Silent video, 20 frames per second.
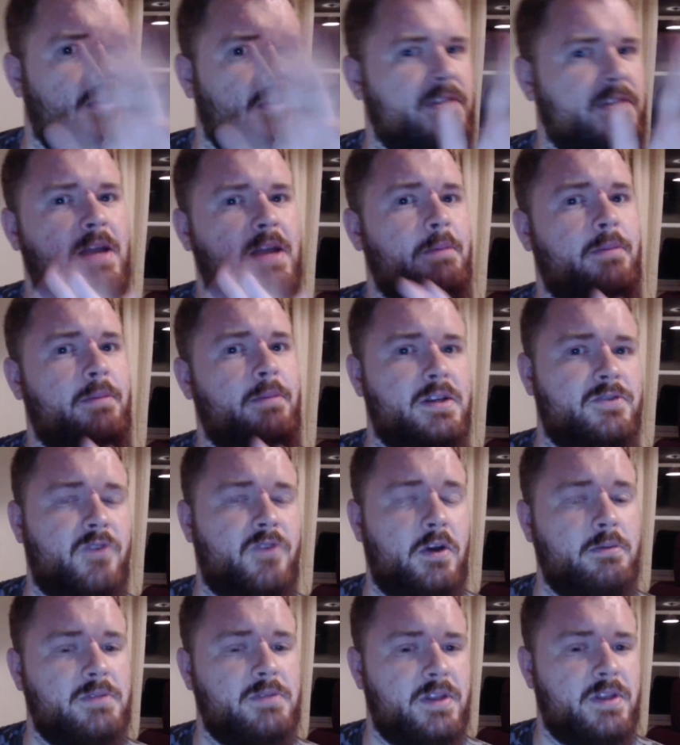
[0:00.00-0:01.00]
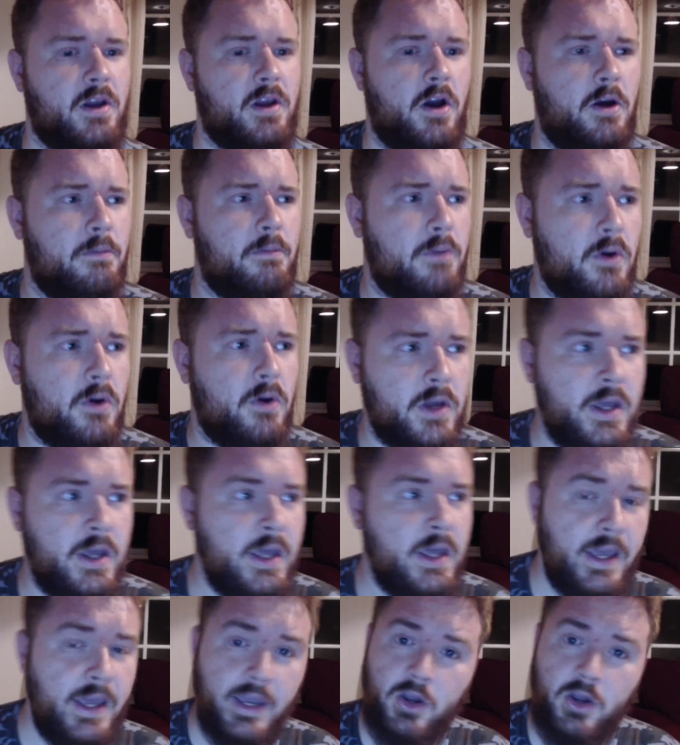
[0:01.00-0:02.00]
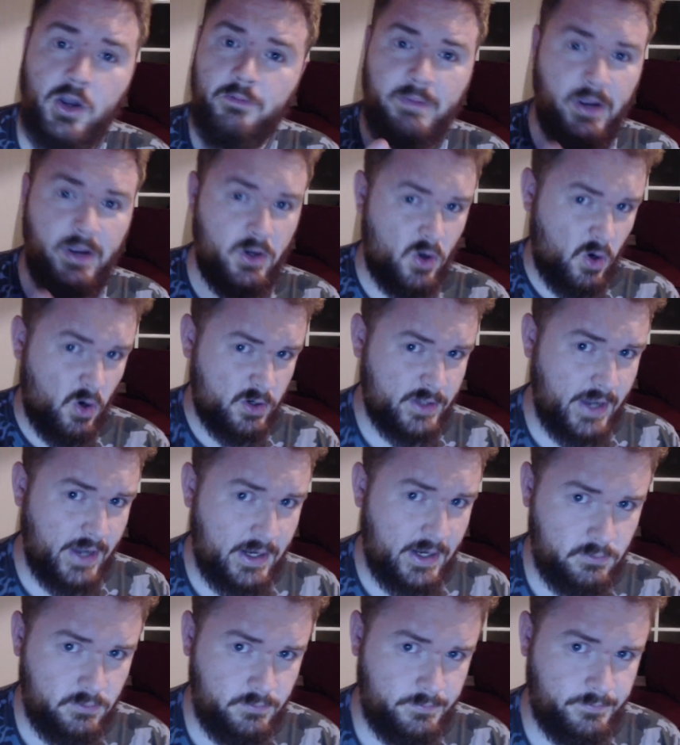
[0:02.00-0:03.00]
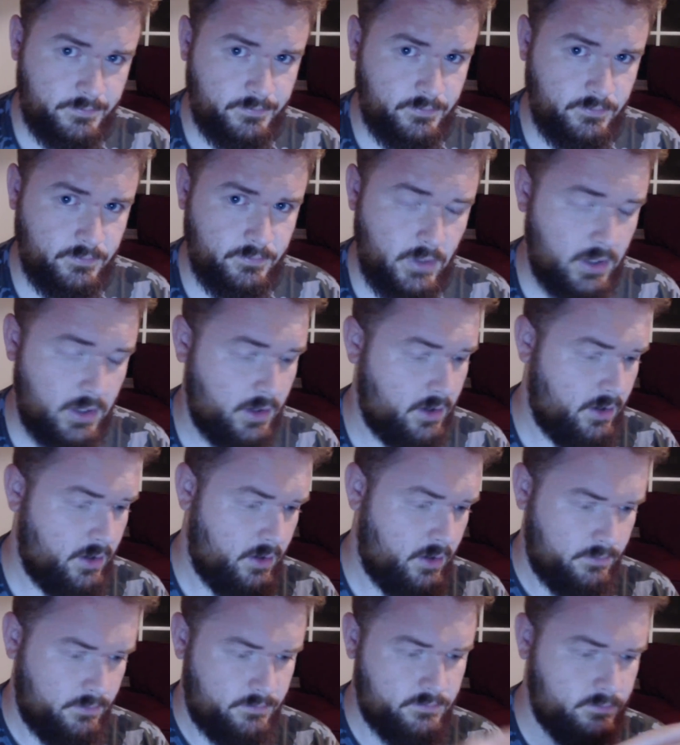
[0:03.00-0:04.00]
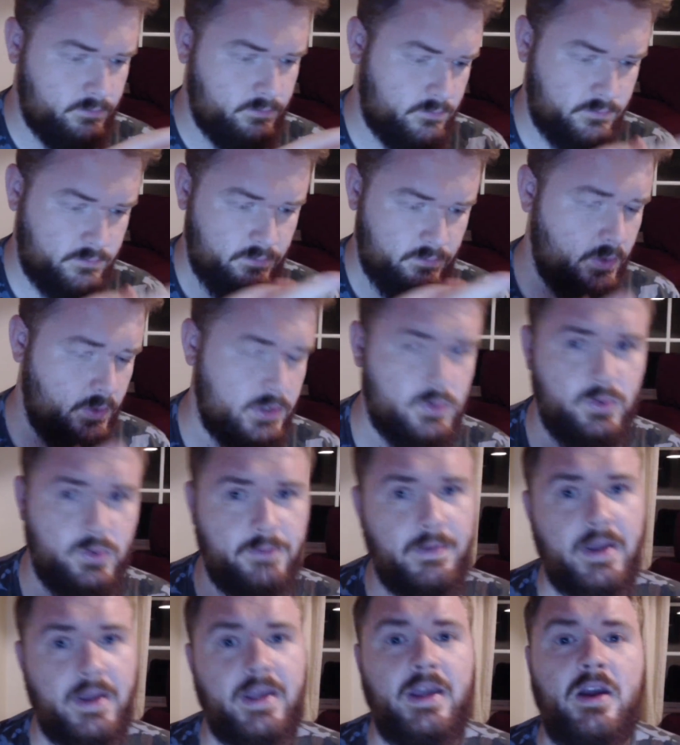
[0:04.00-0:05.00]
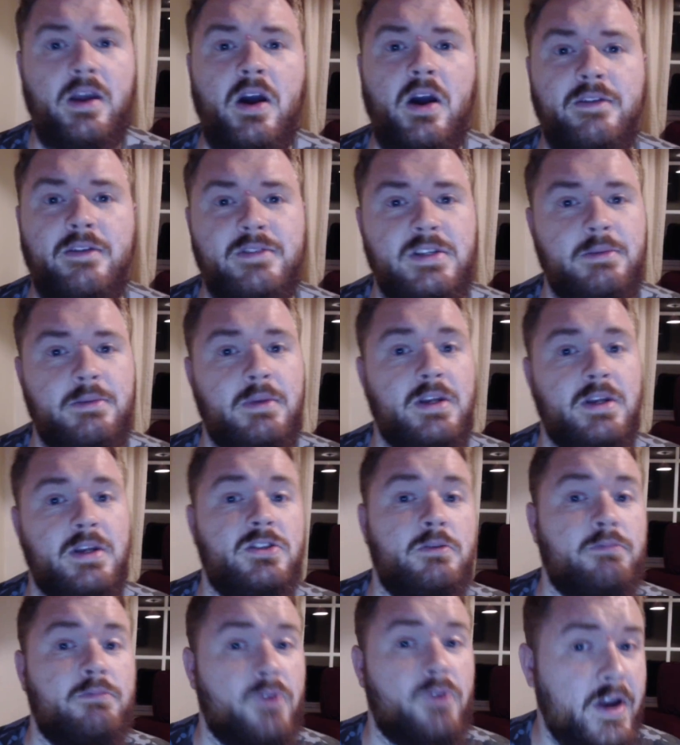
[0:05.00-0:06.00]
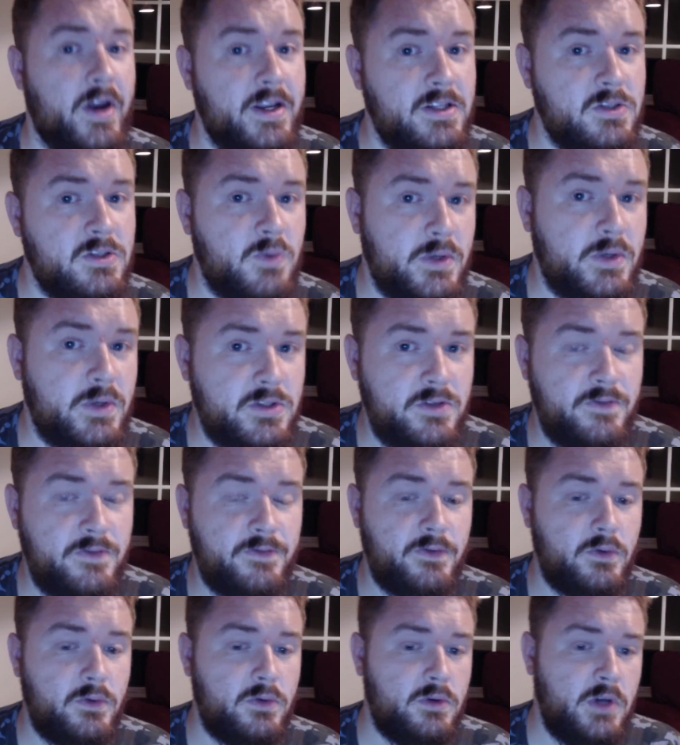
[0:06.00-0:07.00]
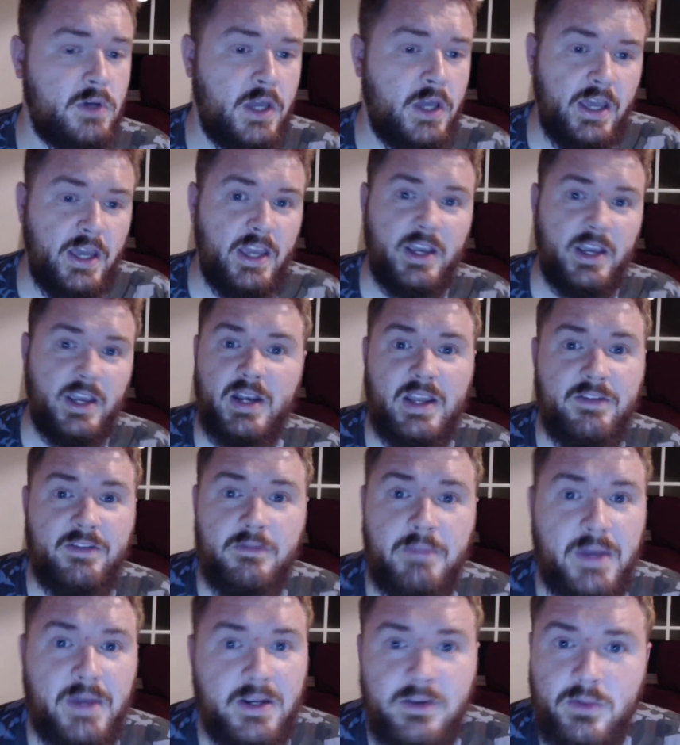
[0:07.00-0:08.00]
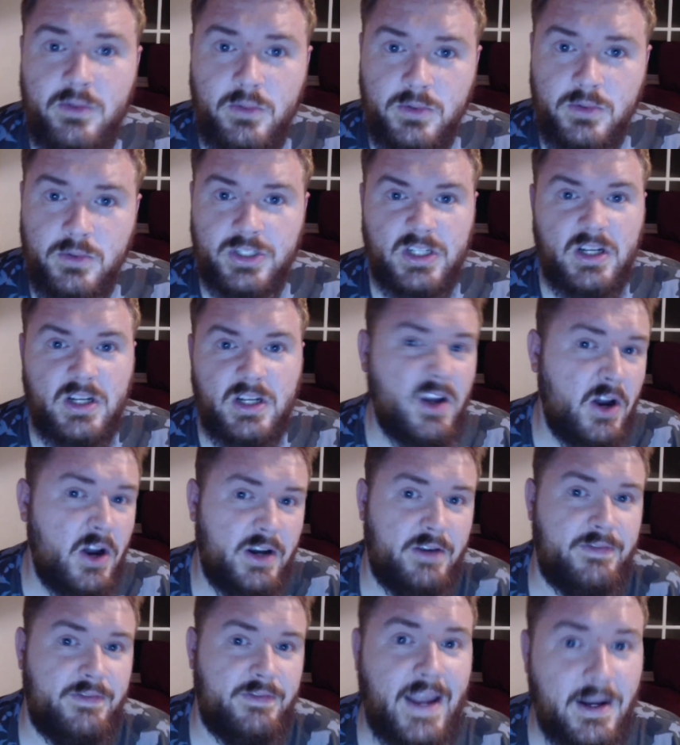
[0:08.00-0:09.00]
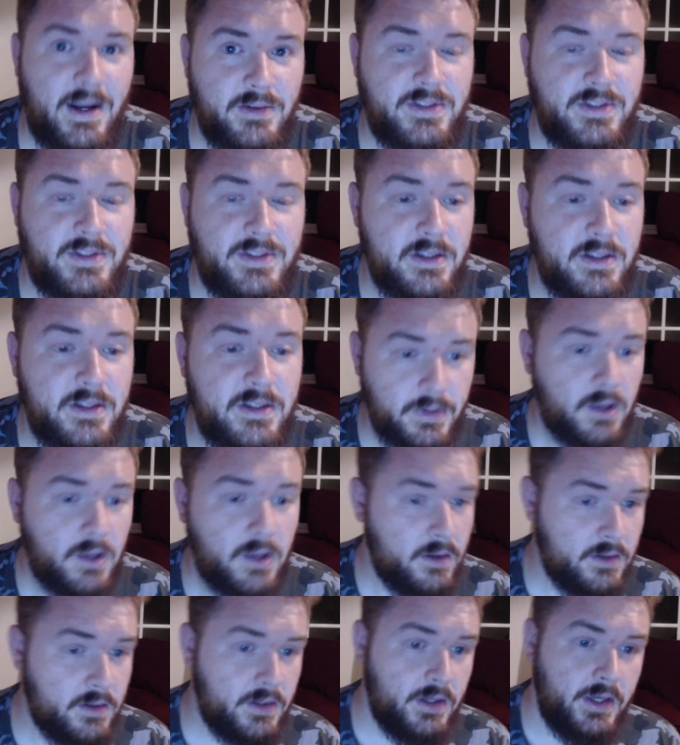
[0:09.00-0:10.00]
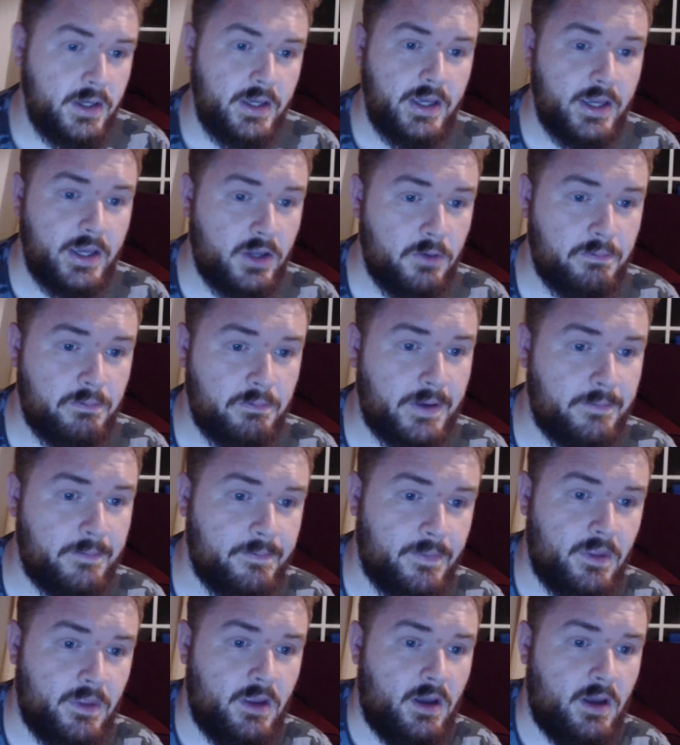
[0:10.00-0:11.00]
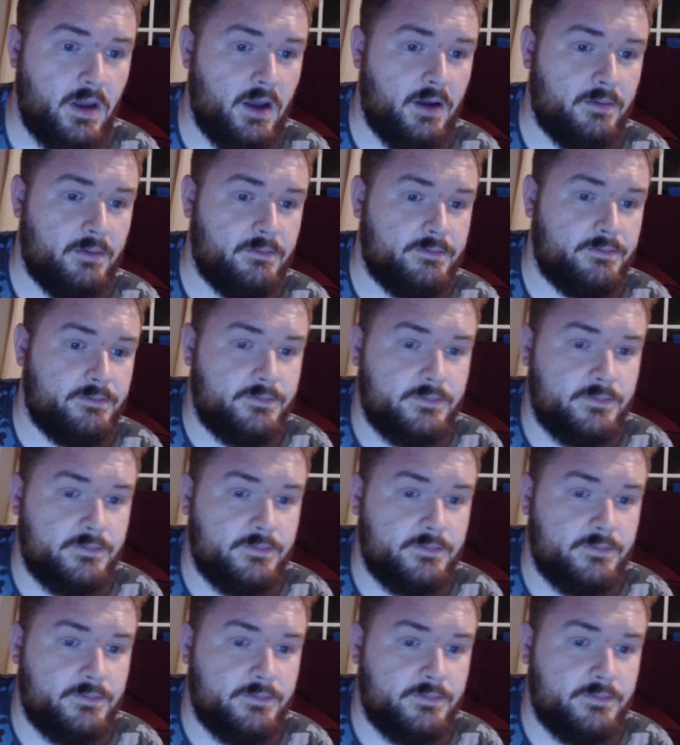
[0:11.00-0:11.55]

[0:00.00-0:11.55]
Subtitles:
10 plus frames and they can't block, it could be a knockdown, which would make it kind of similar to Brian's 1, 2, 4. It could even be a launcher. I kind of doubt it, but it could be. During